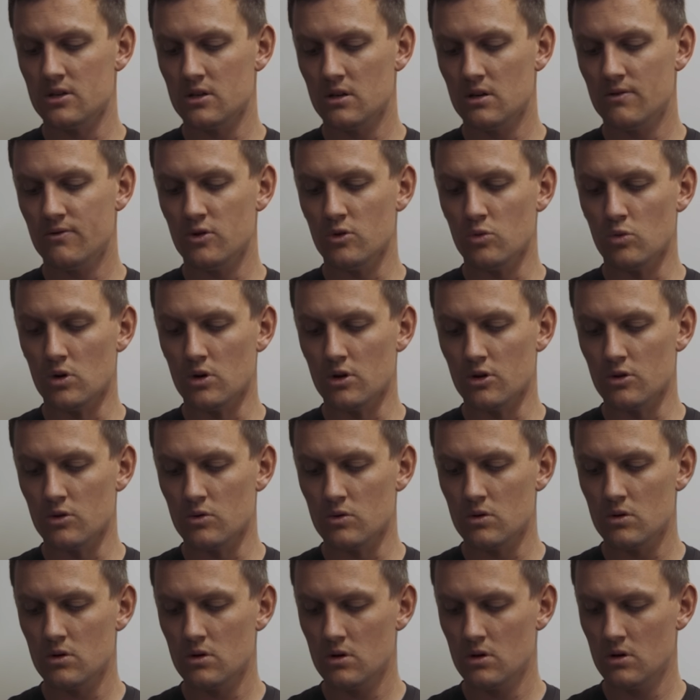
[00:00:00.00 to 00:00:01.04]
if you want
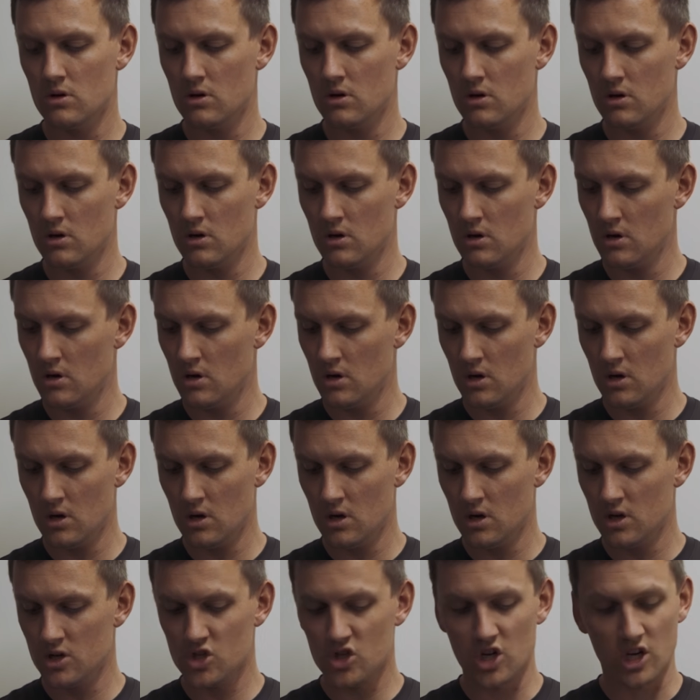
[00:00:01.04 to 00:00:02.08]
to
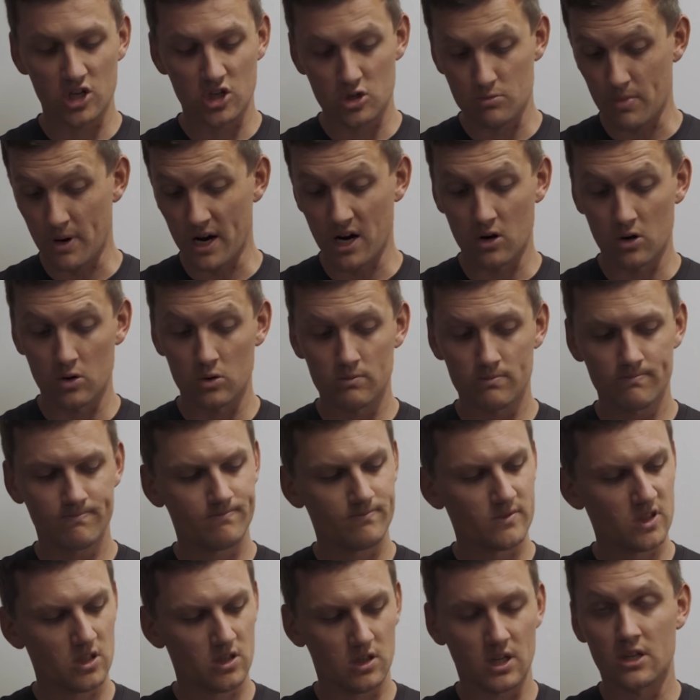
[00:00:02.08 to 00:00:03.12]
change your barrel,
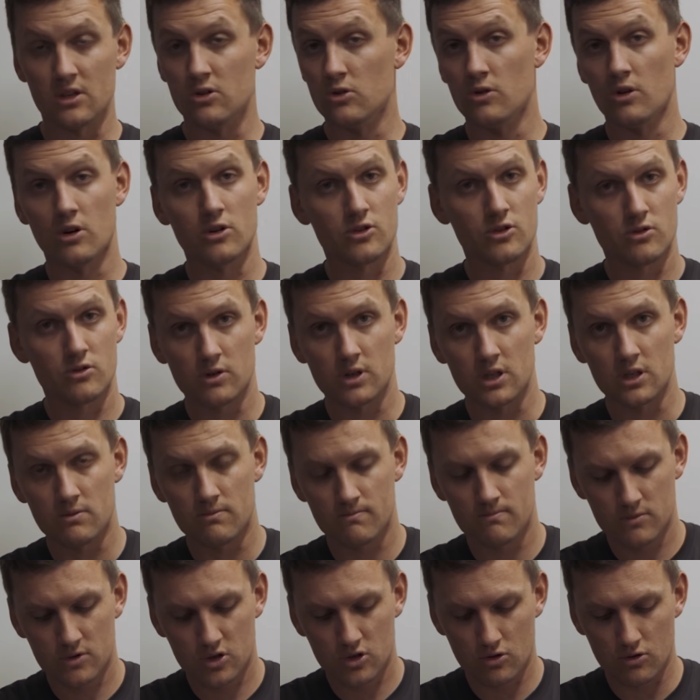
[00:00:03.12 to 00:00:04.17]
you undo those 3
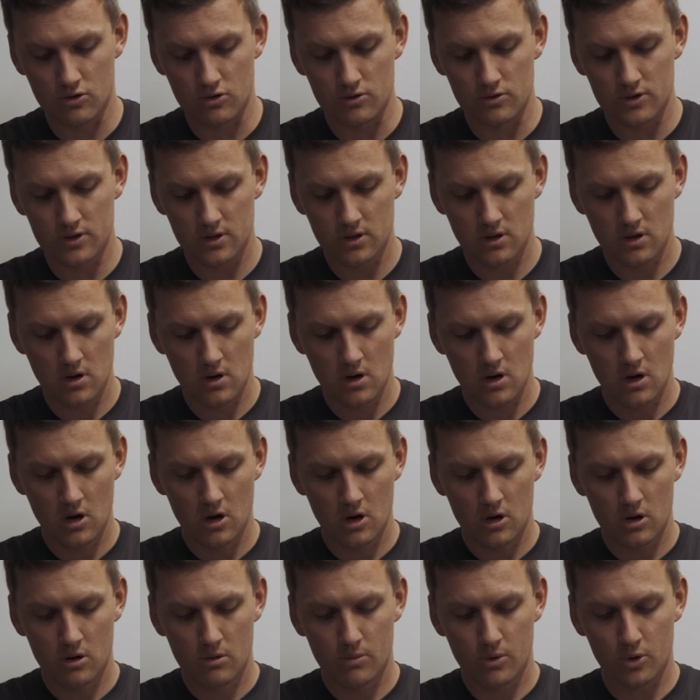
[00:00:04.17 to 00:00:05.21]
screws,
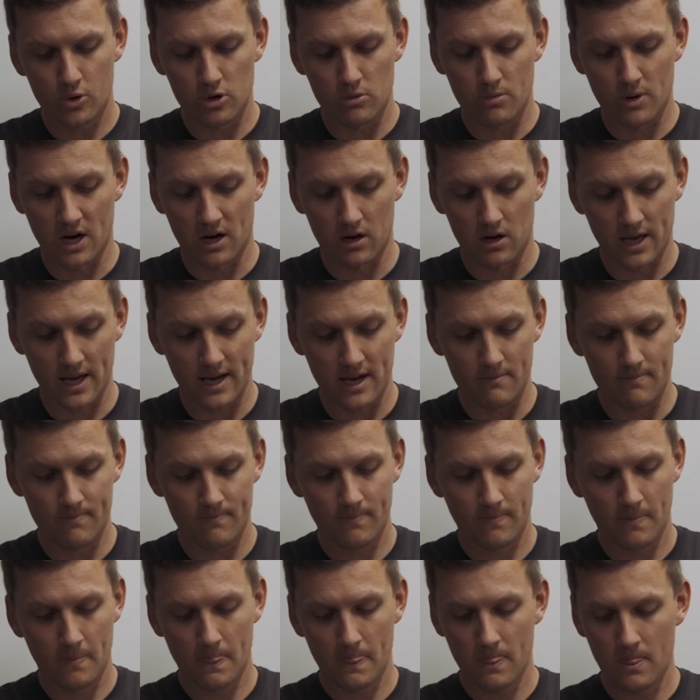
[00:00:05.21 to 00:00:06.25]
pull your barrel out,
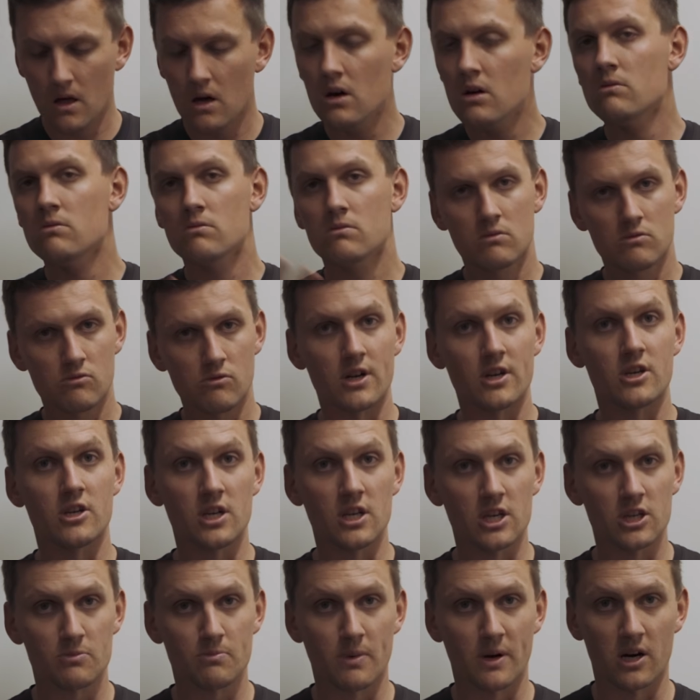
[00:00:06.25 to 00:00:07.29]
run your
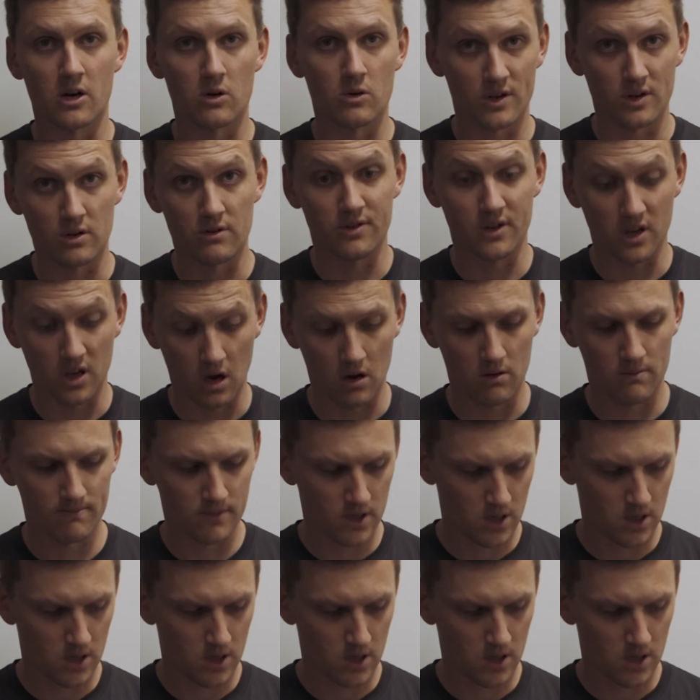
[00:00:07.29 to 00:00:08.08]
next barrel, and off you go.